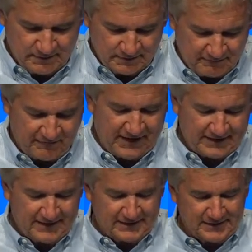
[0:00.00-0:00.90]
The fact
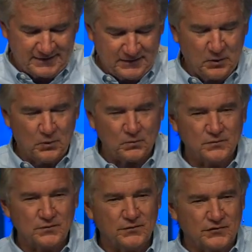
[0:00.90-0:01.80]
that, you know,
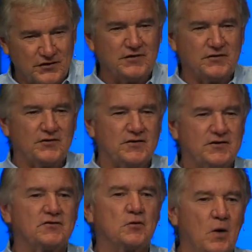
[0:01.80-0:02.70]
Jesus
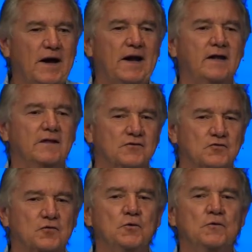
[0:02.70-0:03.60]
is the way, the
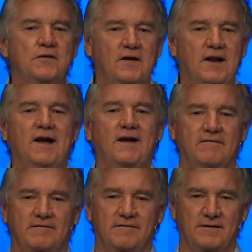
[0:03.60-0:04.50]
truth, and the
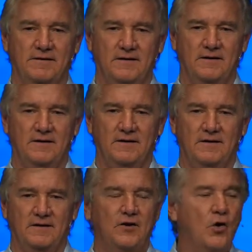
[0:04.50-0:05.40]
life.
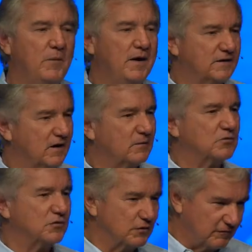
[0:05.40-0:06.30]
No man comes
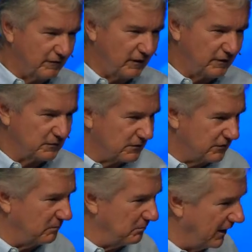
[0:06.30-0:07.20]
to the Father
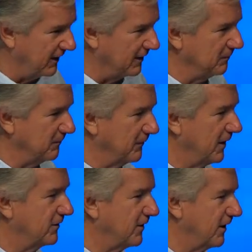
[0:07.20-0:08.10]
except by him.
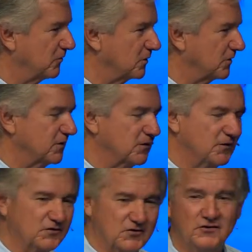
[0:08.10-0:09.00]
That, that's what
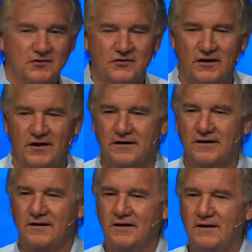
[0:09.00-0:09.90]
Jesus said.
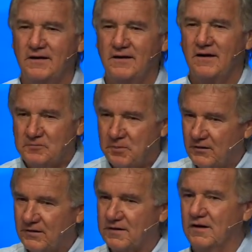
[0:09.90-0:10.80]
That's part
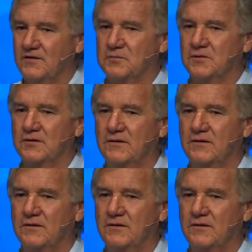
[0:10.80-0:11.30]
of the gospel.